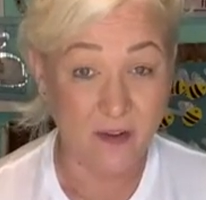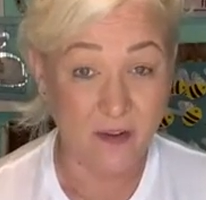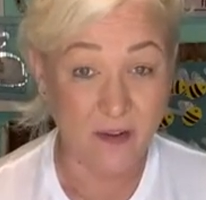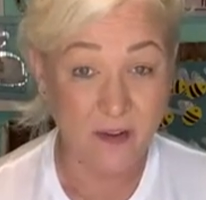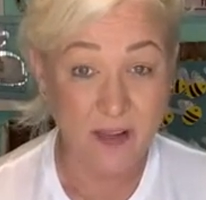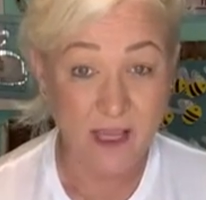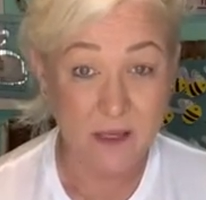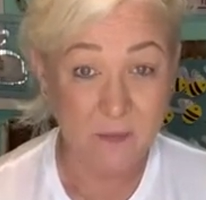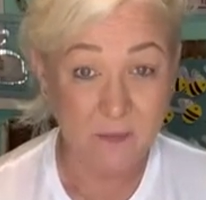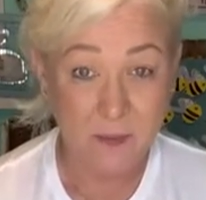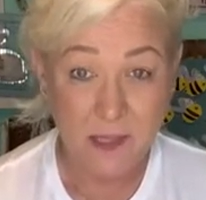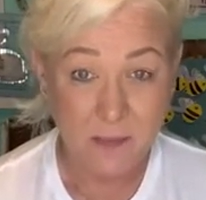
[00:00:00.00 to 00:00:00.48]

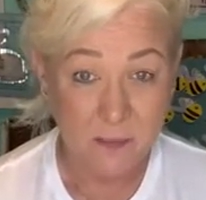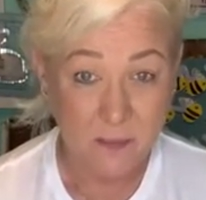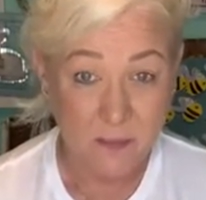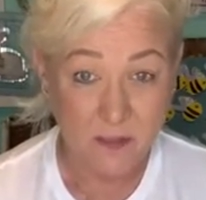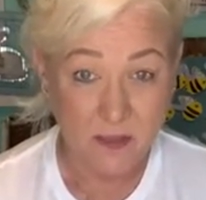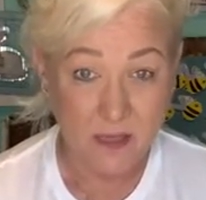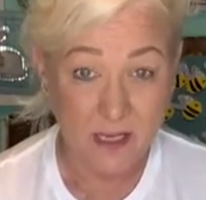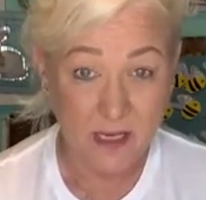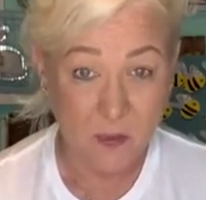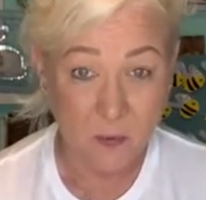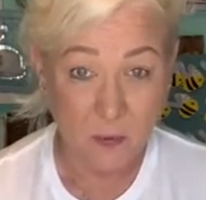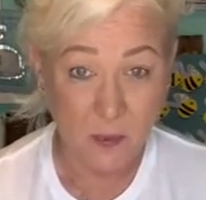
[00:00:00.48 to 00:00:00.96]
They're like
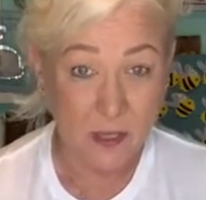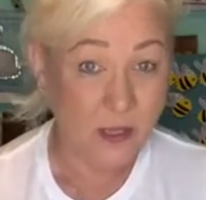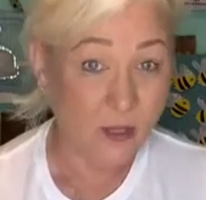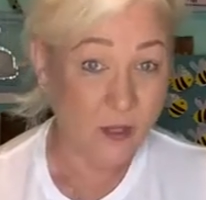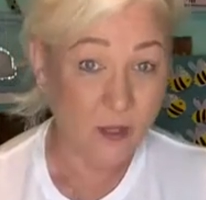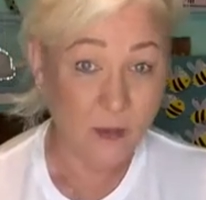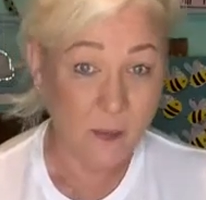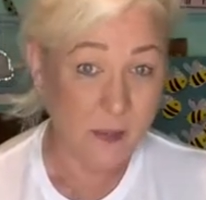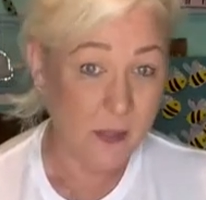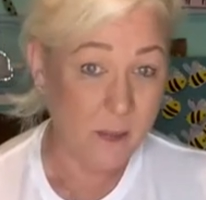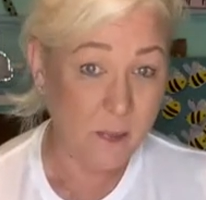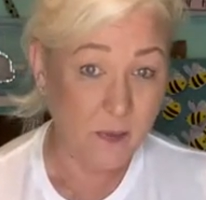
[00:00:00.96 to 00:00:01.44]
people, like
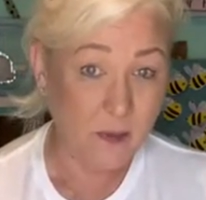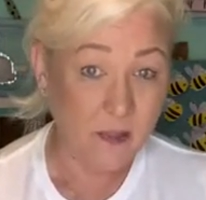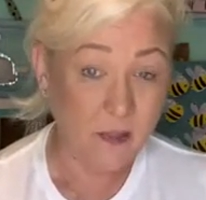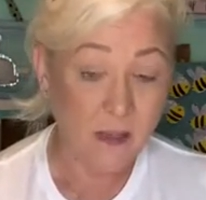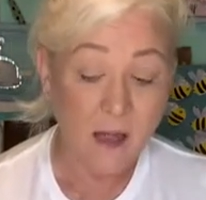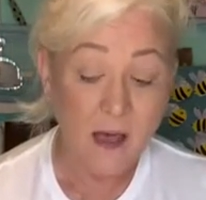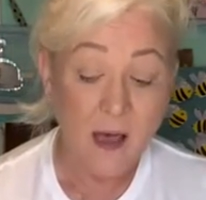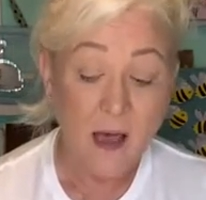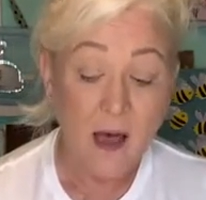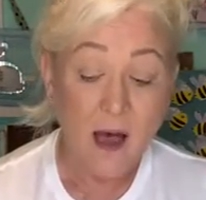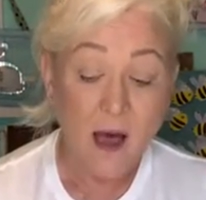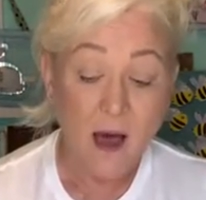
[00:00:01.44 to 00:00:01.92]
regular
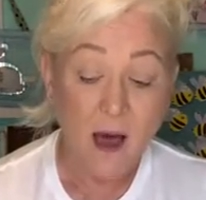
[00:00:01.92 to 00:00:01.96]
people.